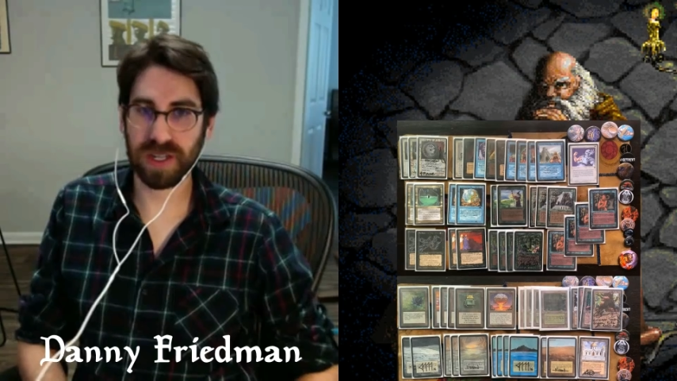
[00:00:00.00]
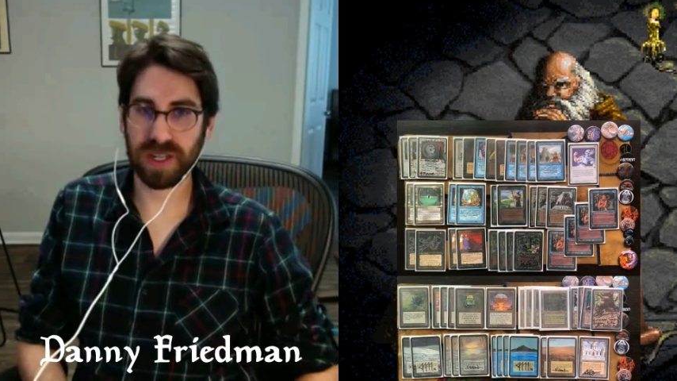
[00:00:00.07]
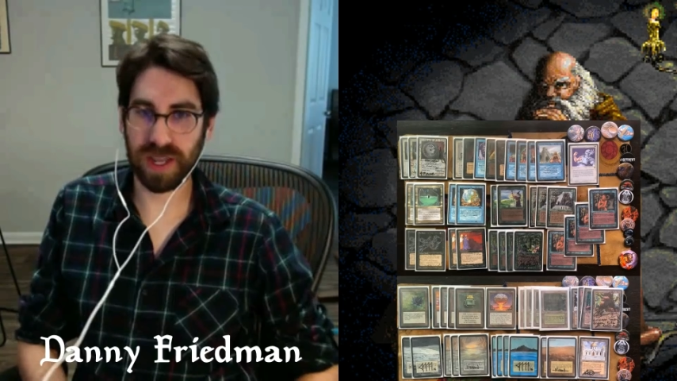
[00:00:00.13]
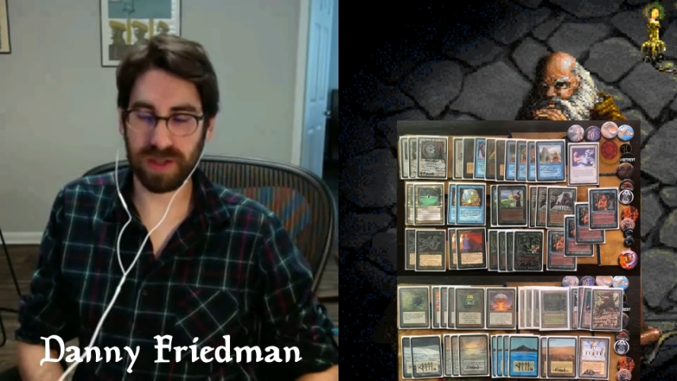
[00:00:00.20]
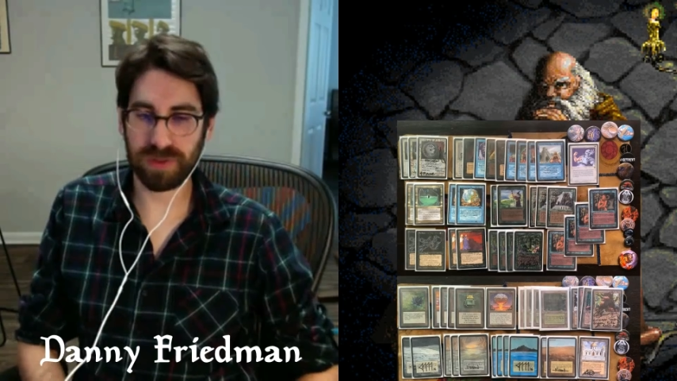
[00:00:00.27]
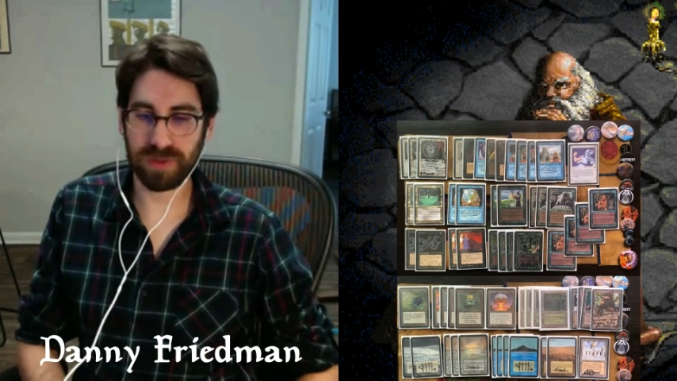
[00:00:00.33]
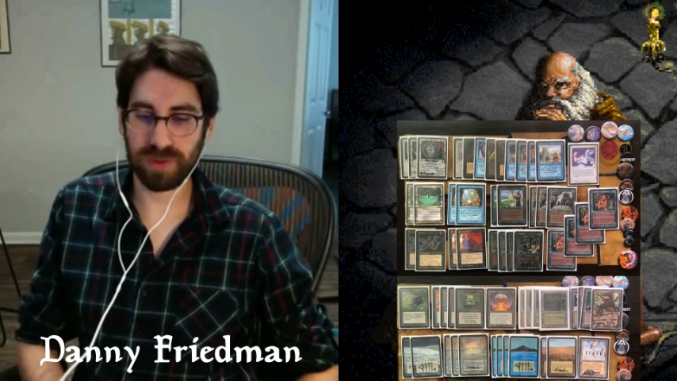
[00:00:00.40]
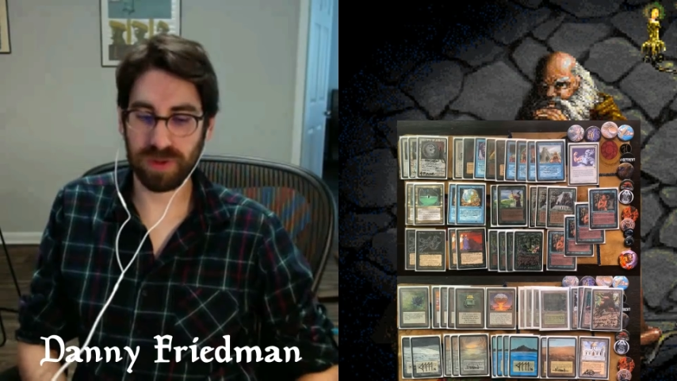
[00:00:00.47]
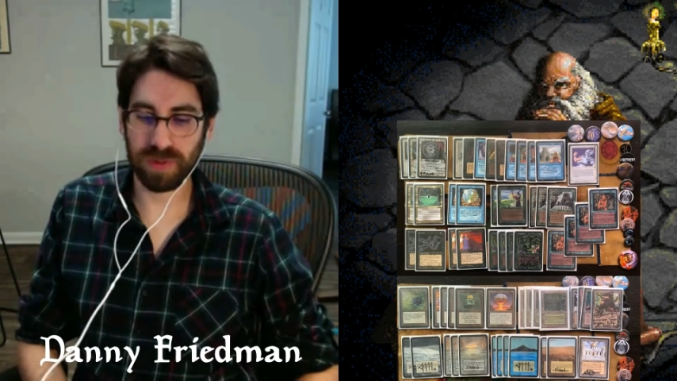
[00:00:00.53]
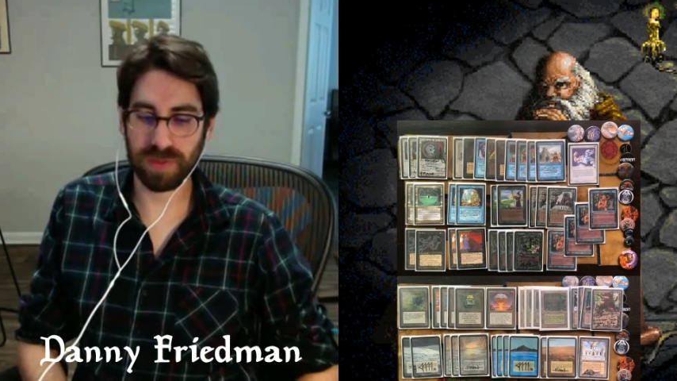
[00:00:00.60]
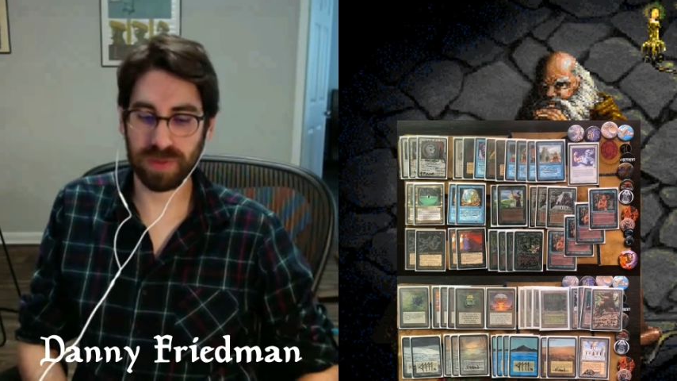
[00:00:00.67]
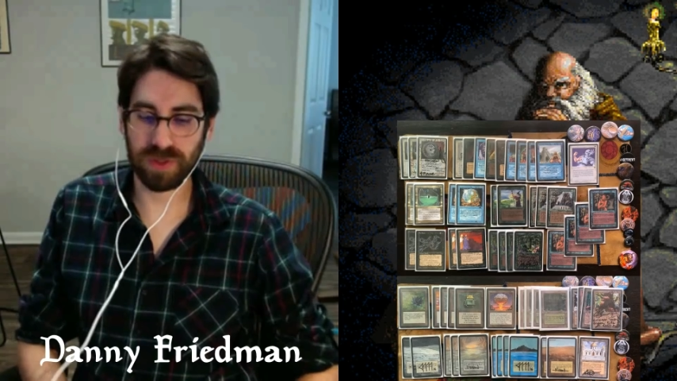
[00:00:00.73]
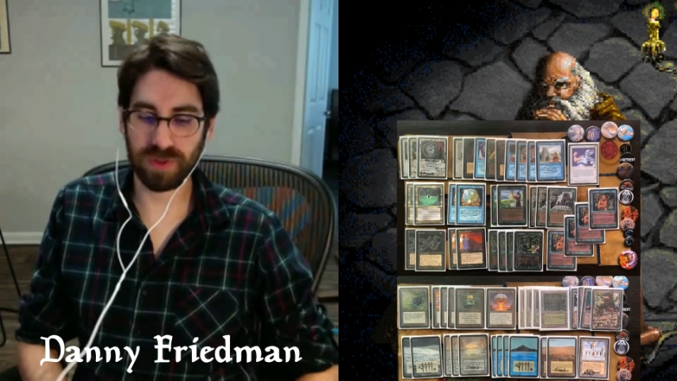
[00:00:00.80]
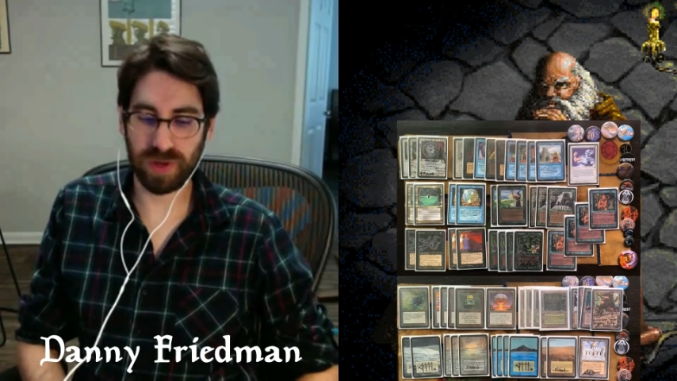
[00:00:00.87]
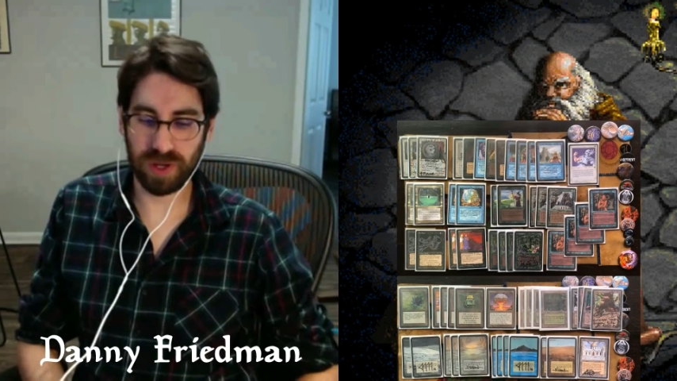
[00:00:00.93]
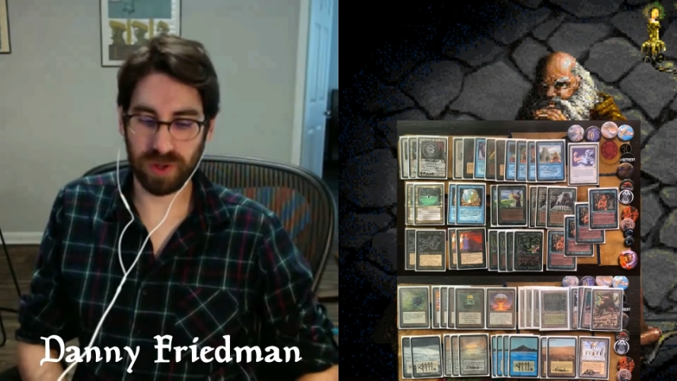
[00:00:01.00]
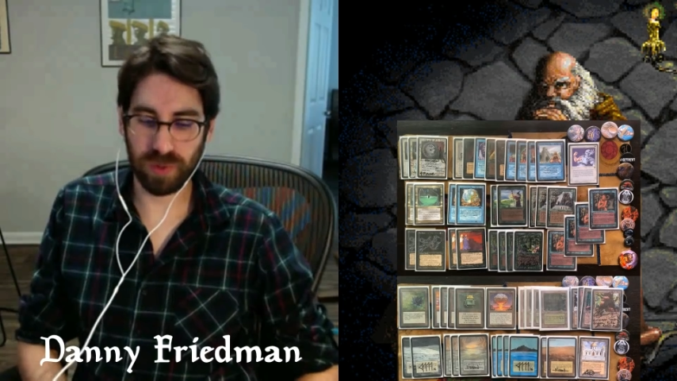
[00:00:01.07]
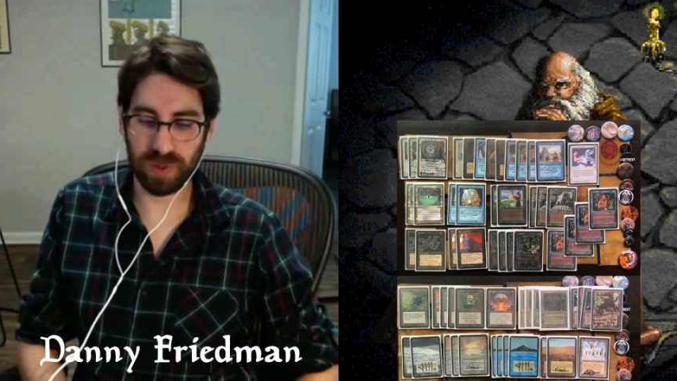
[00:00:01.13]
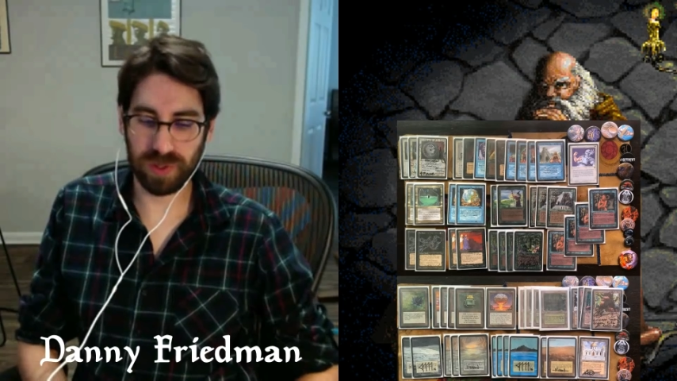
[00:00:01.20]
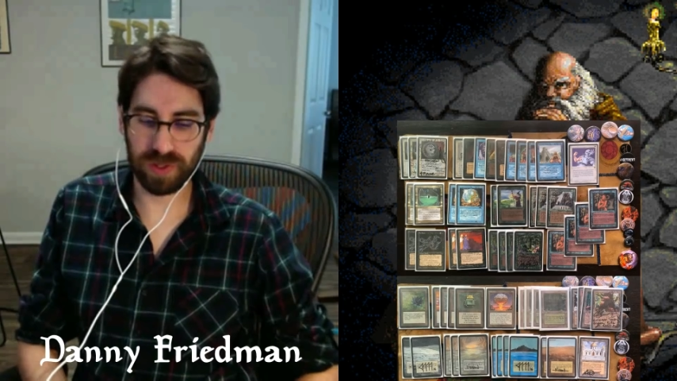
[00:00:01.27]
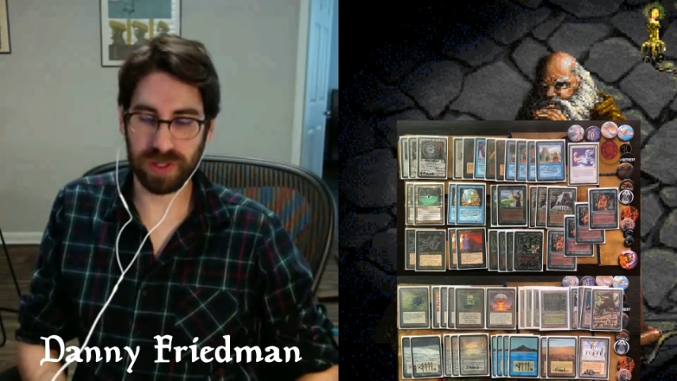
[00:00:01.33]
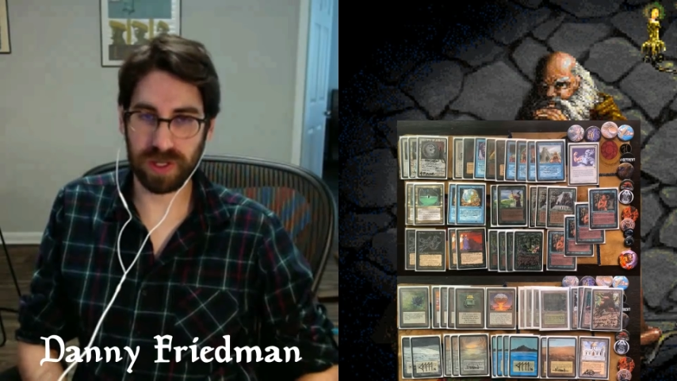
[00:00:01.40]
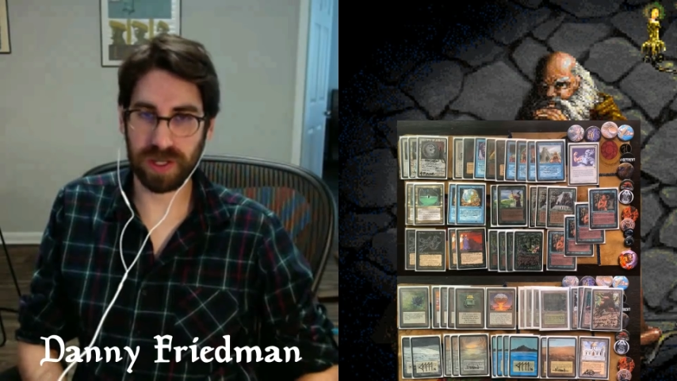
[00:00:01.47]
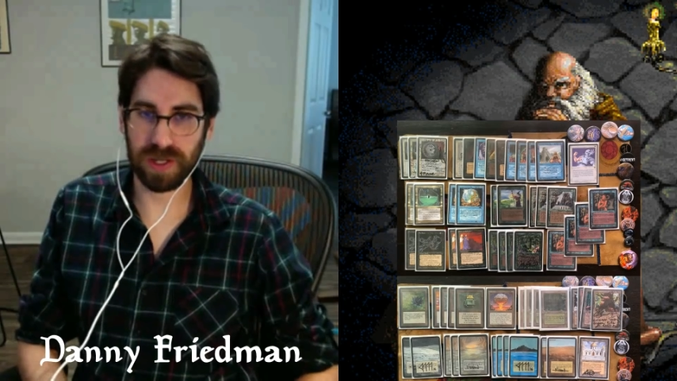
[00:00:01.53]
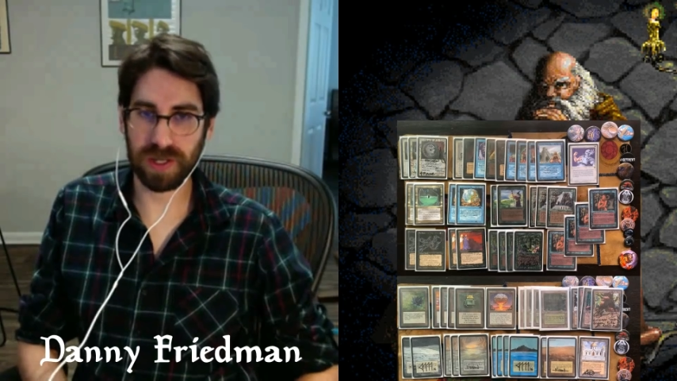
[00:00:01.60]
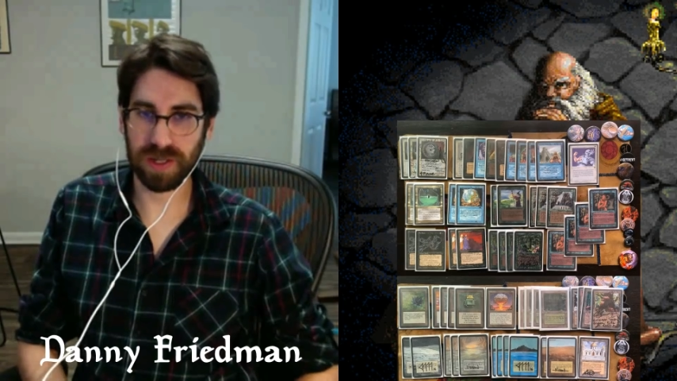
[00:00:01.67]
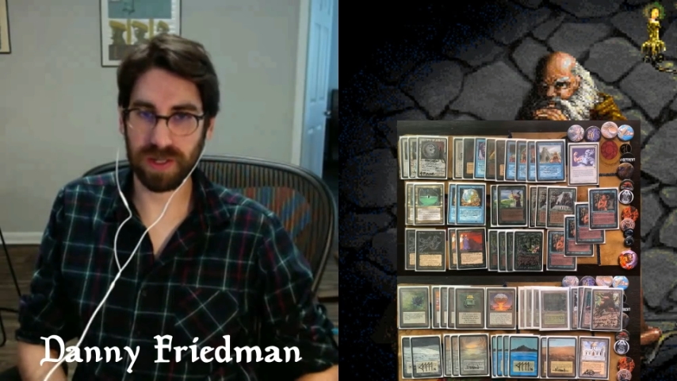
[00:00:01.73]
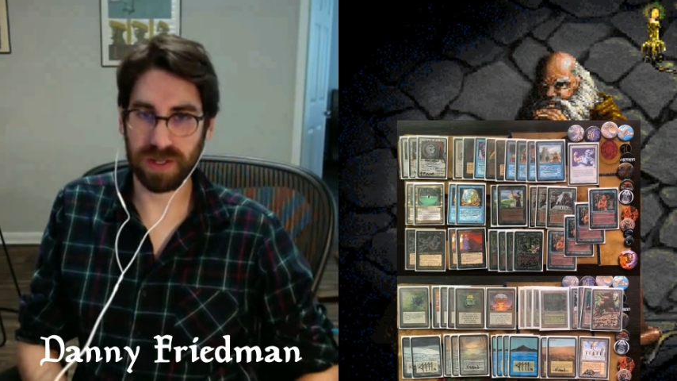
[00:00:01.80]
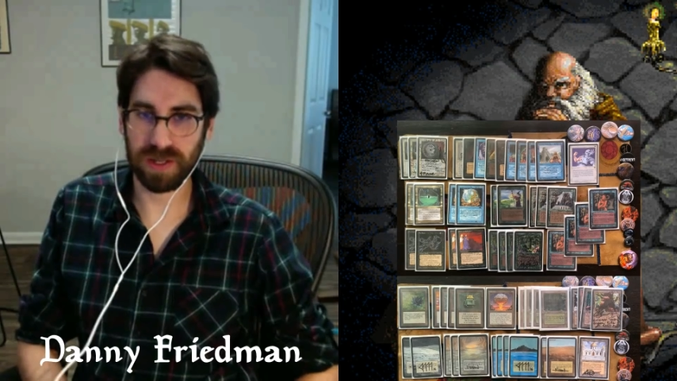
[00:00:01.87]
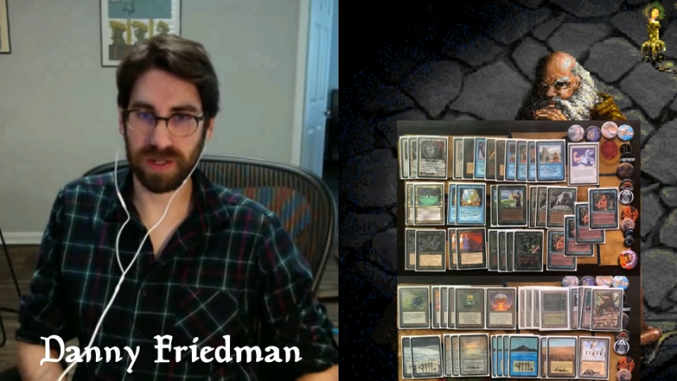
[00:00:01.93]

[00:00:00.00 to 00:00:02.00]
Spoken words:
Chaos Orb, Tranquility,